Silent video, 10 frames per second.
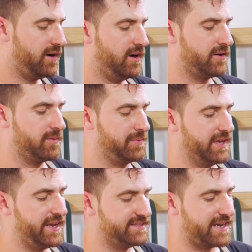On our
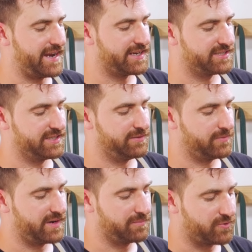blades, I actually, when I'm